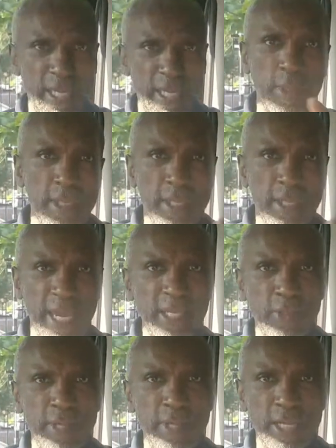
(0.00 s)
to get into
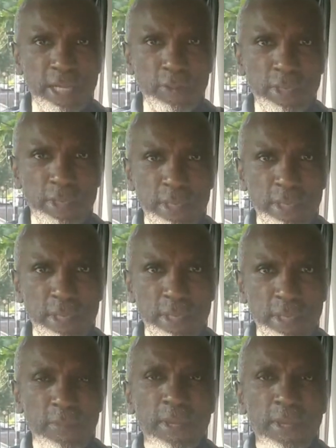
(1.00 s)
electrician job.
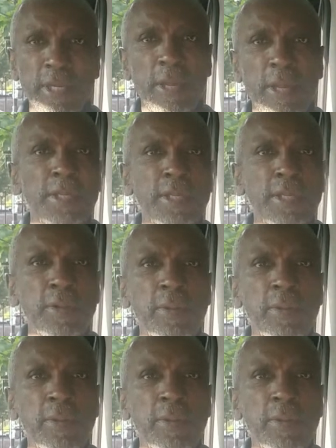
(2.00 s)
You know what you do?